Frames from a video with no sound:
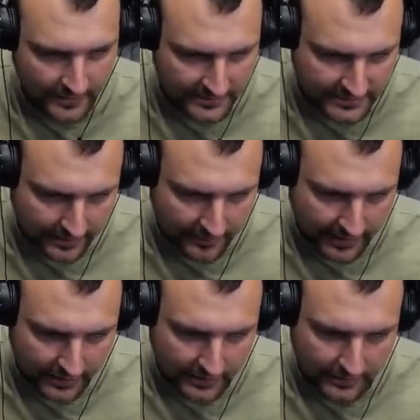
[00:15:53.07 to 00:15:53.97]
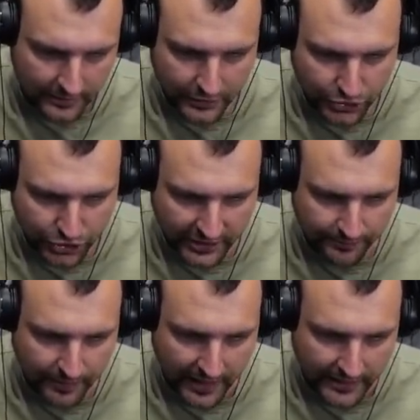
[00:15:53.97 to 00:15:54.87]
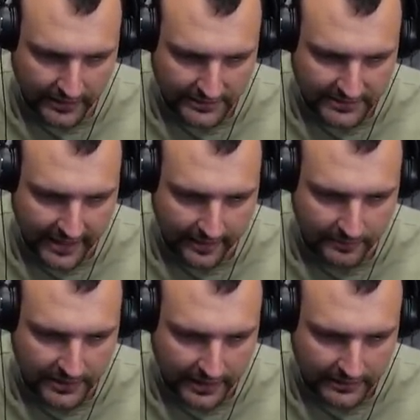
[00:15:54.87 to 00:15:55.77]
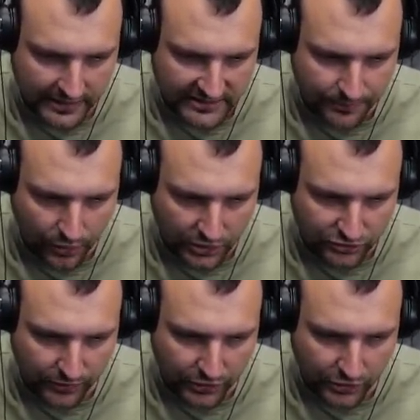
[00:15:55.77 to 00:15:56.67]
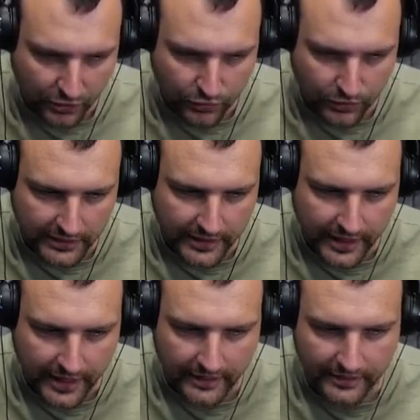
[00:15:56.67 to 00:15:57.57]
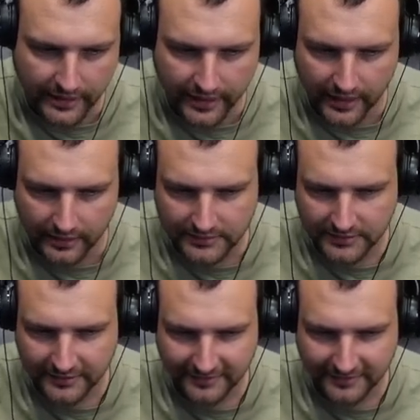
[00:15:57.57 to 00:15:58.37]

Some real shit play this game. Tetris Pros, but no good in anything else.